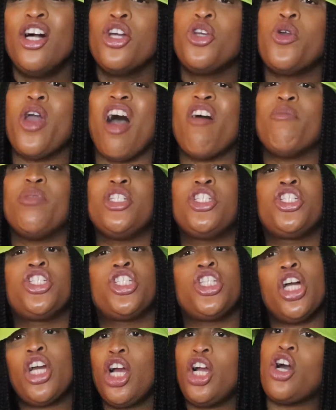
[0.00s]
You have been
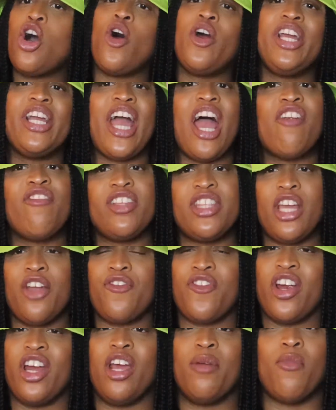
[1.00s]
sugarcoating
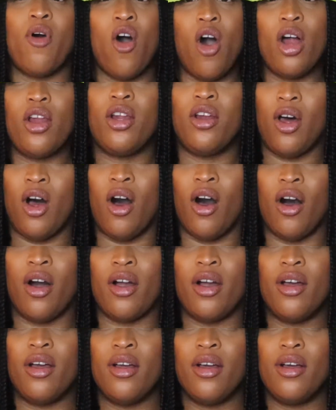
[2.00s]
everything for him all along.